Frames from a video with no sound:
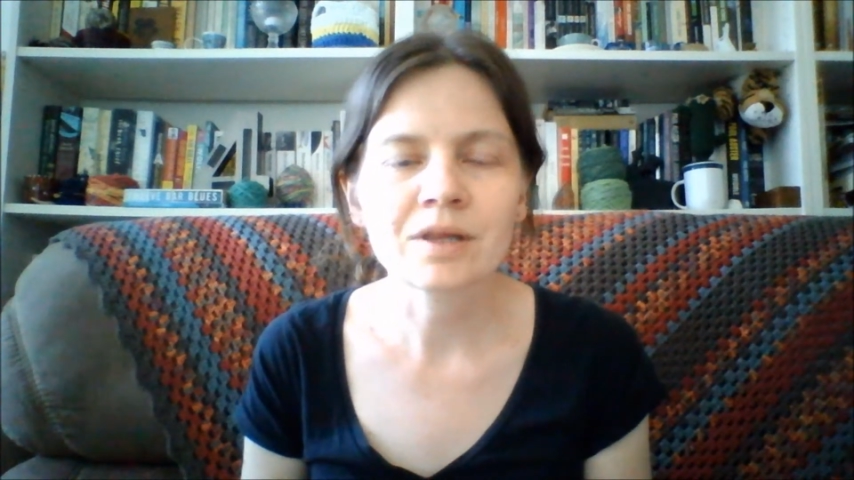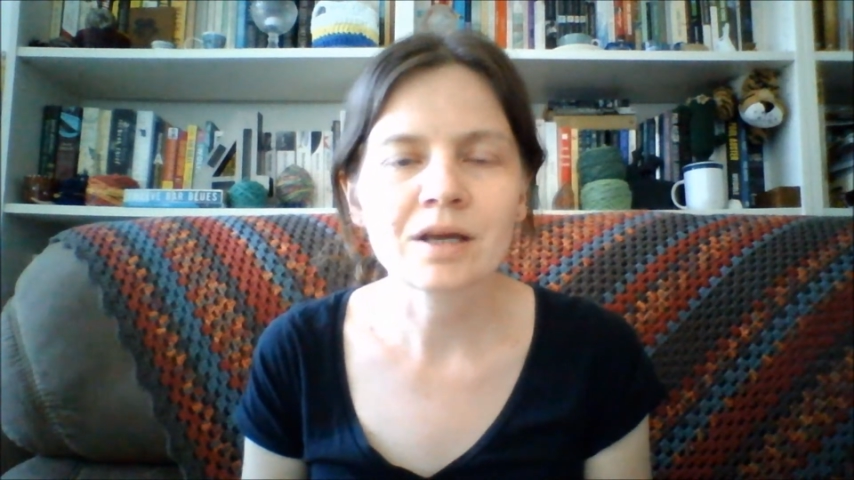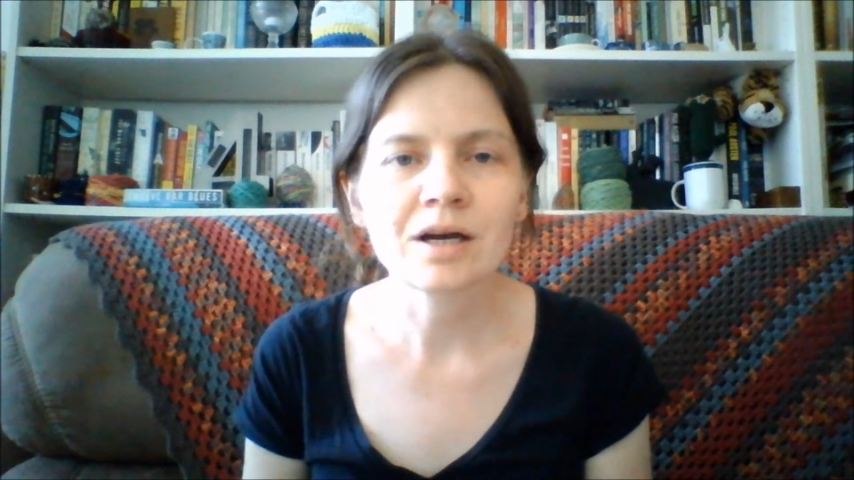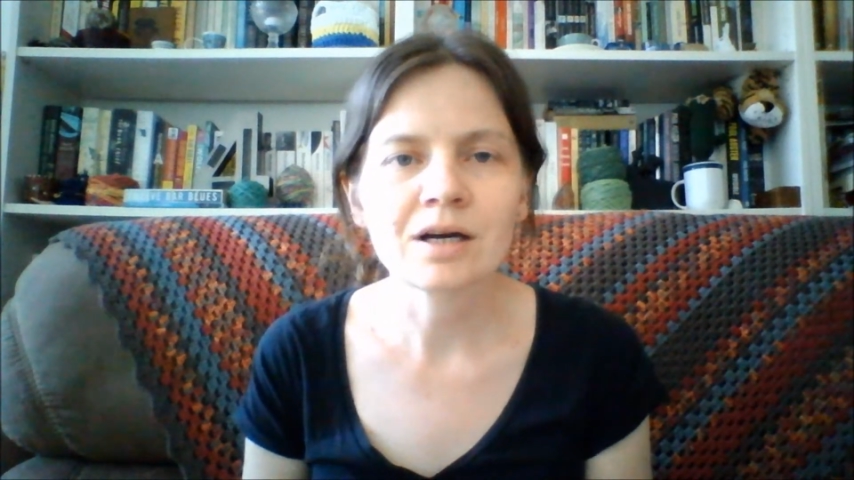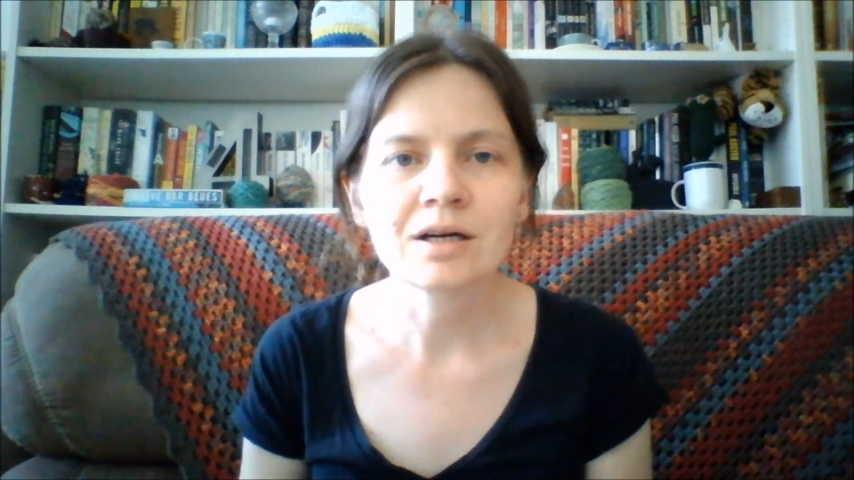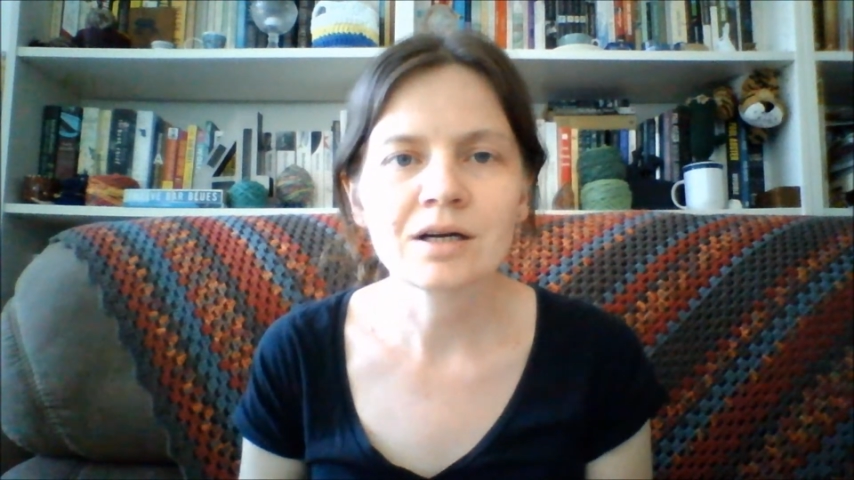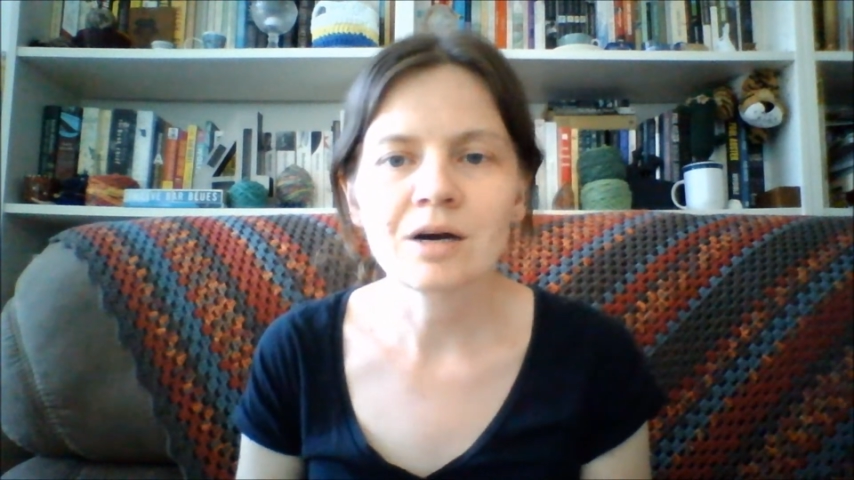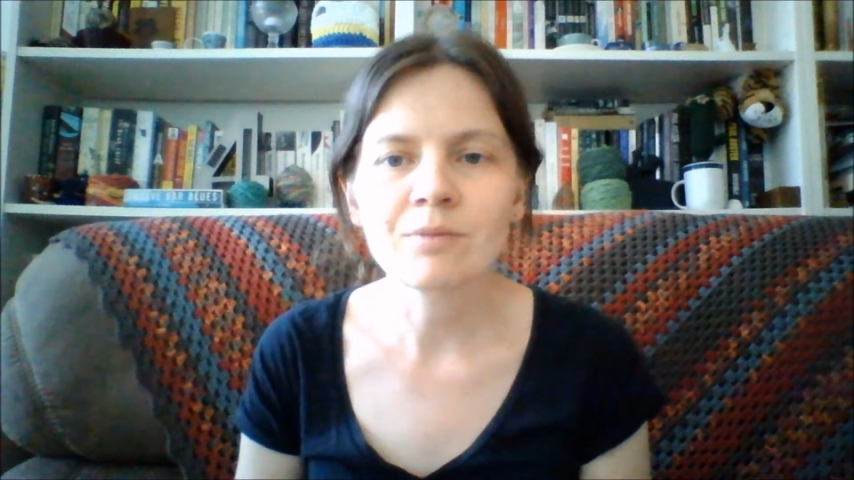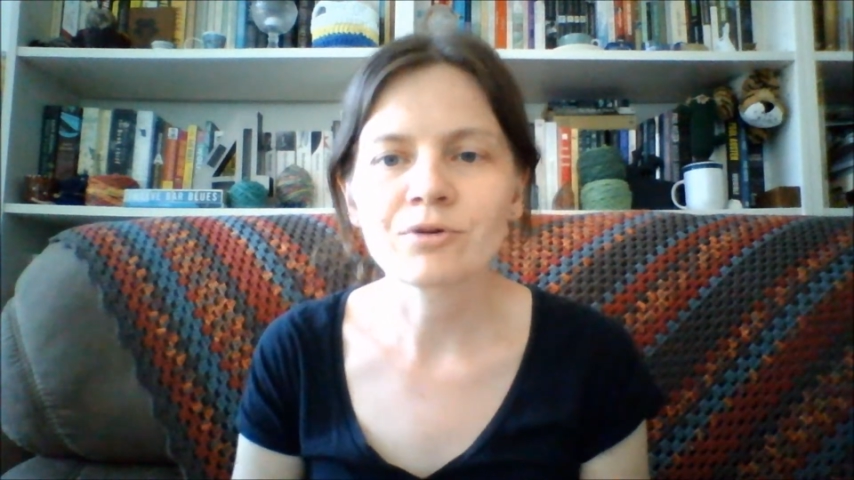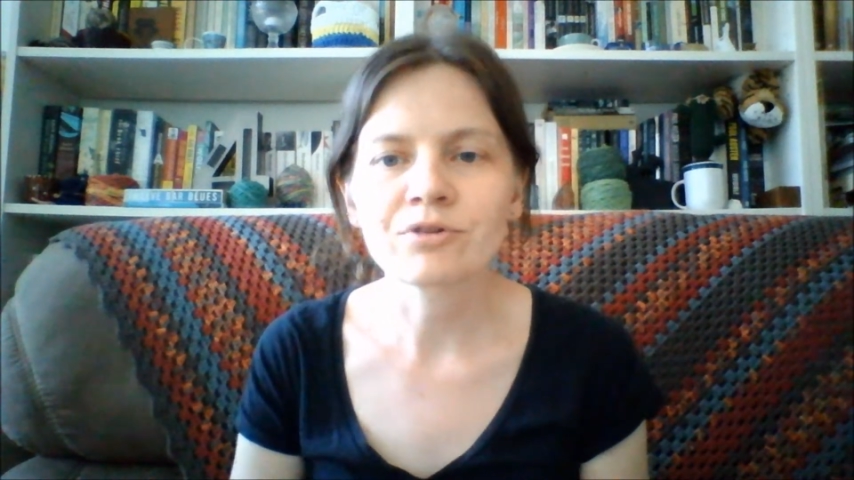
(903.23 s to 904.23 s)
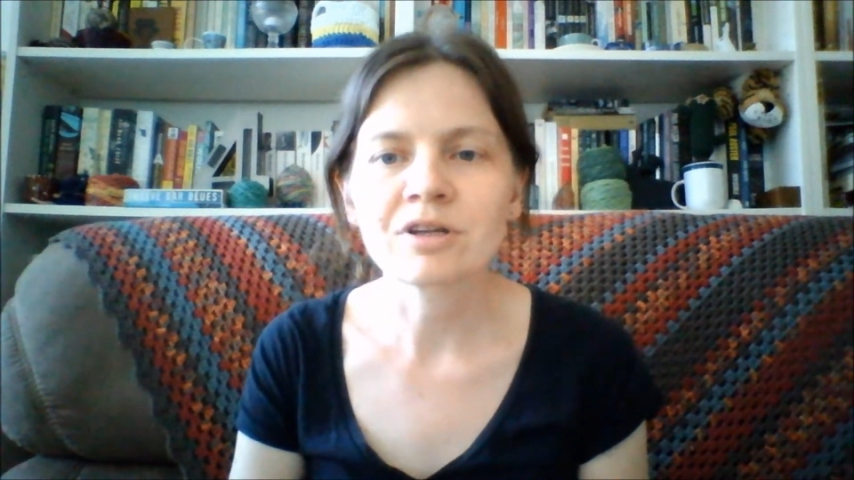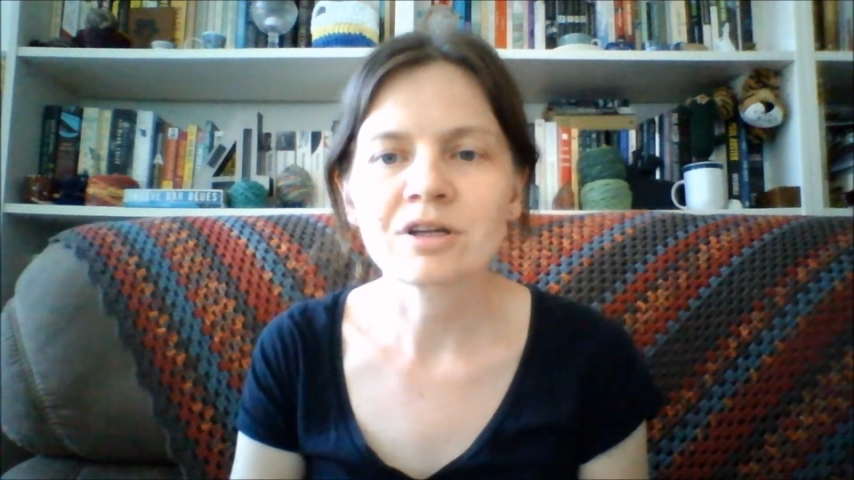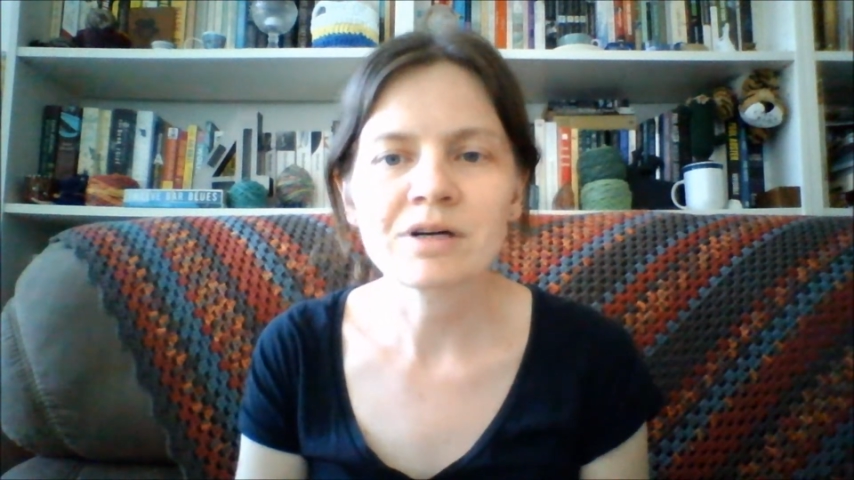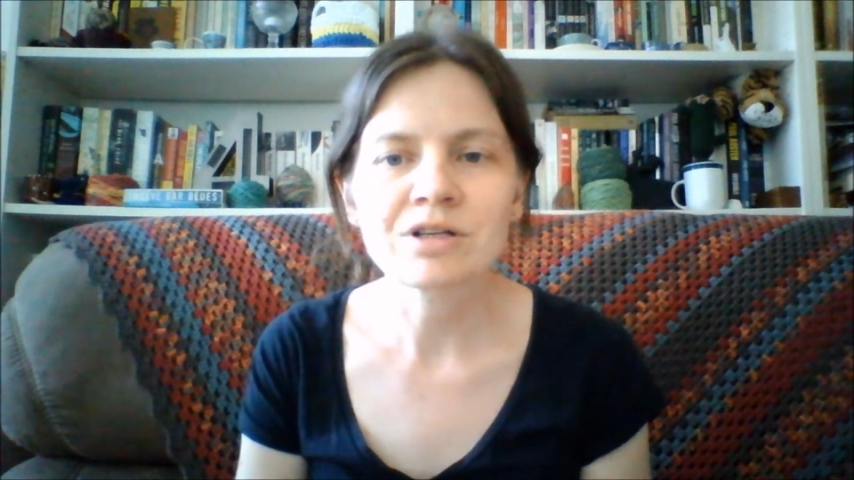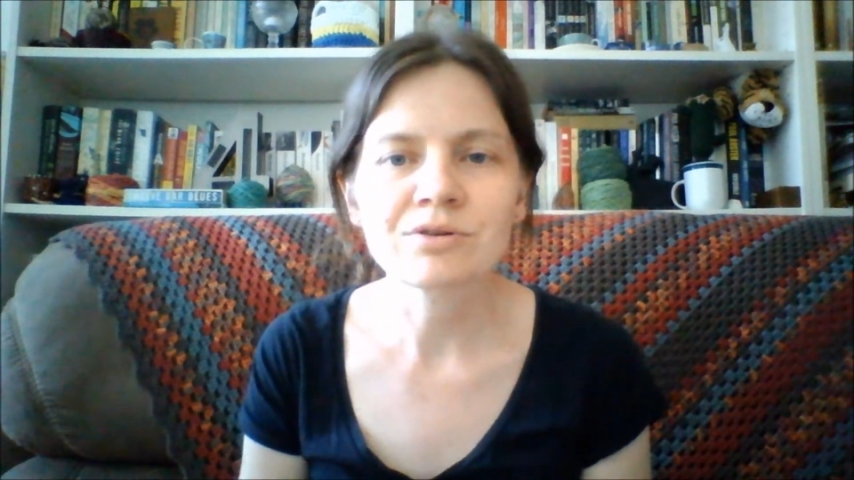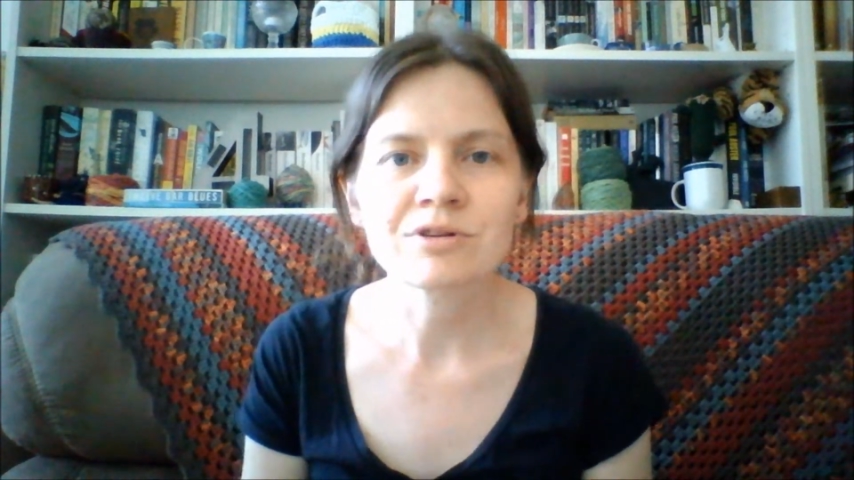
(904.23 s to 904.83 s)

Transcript: I'm also thinking about doing